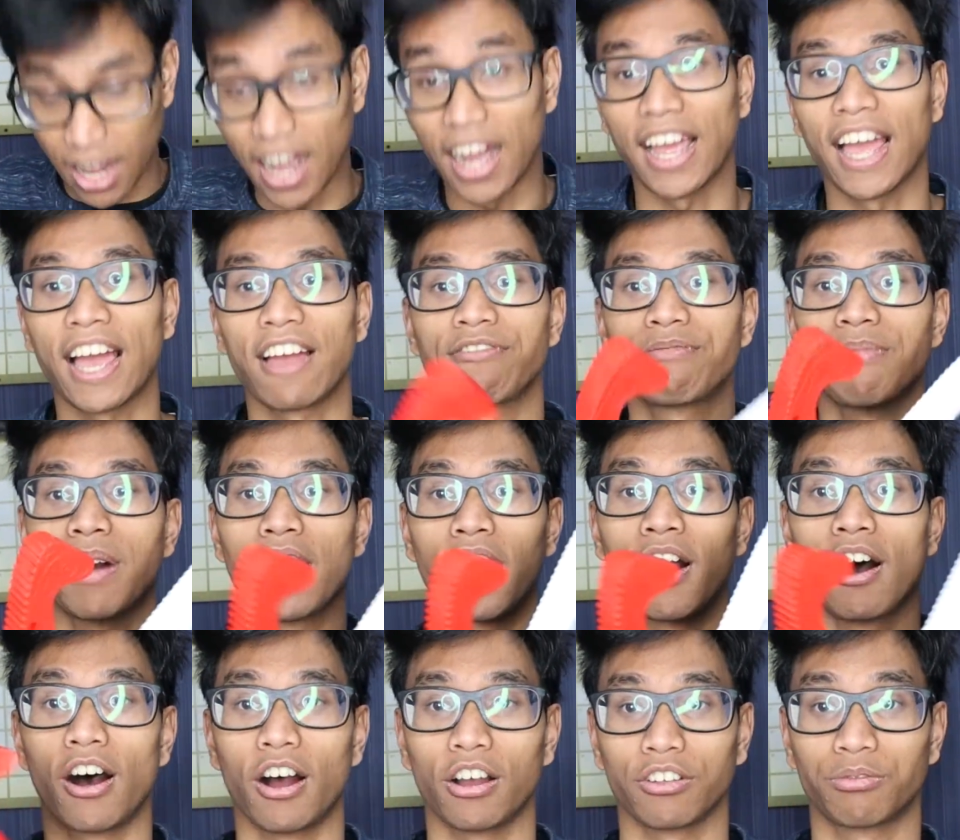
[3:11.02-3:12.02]
I have my
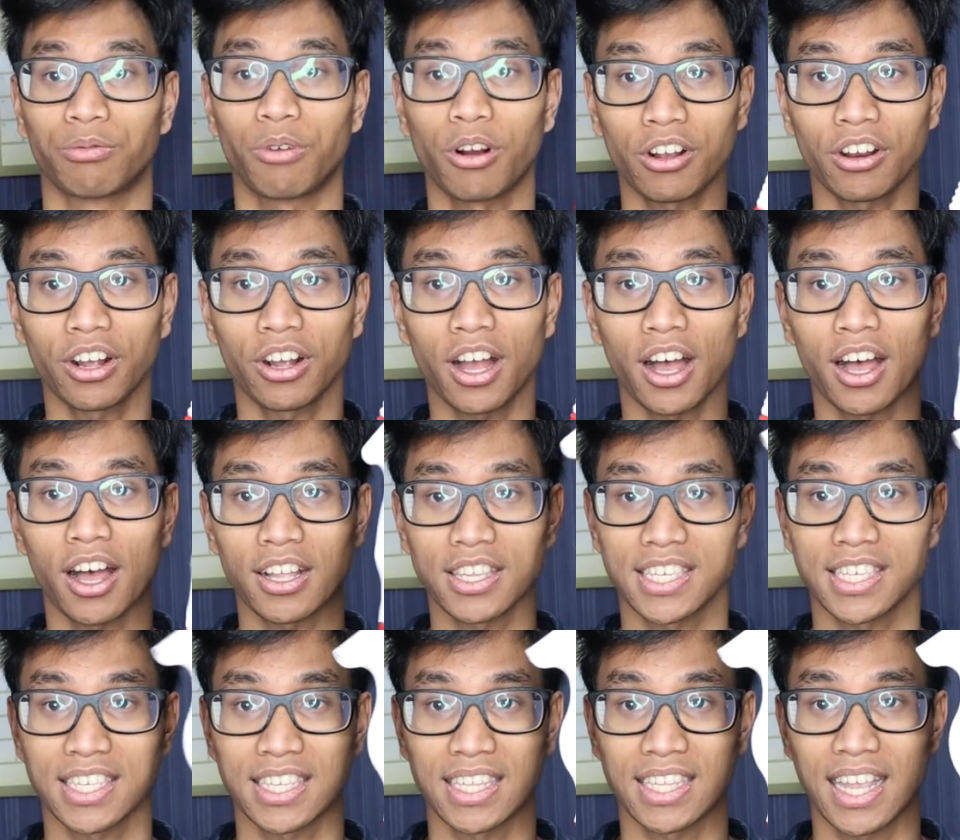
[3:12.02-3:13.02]
hard rocker
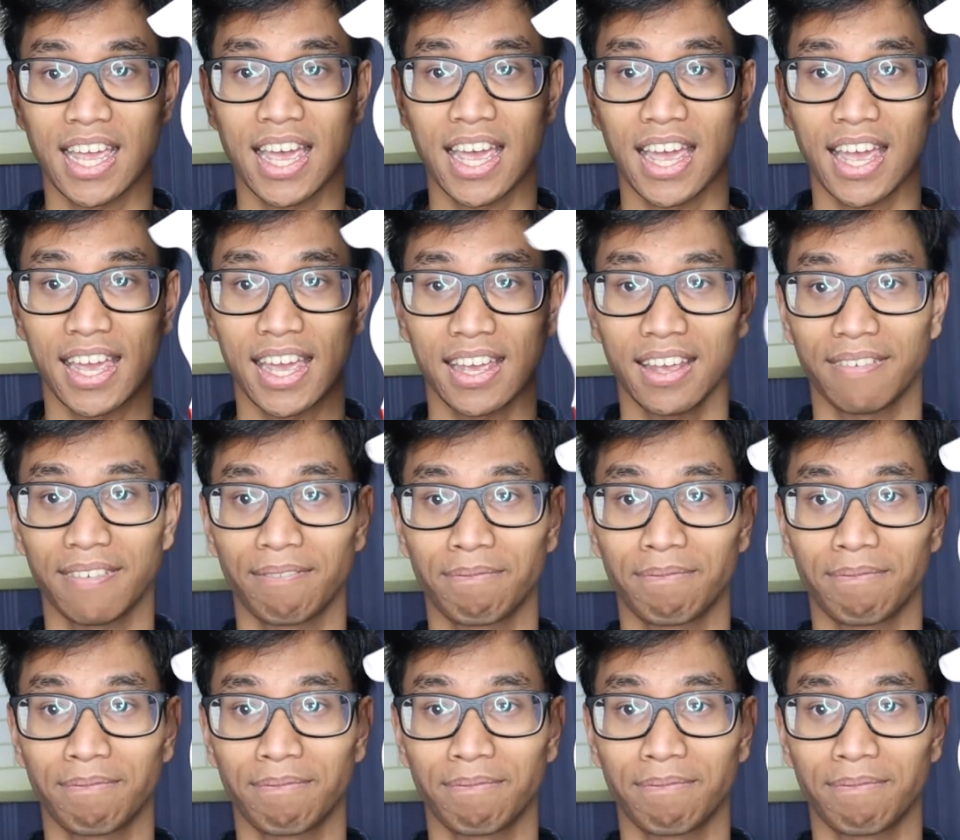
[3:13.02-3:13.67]
guards in there.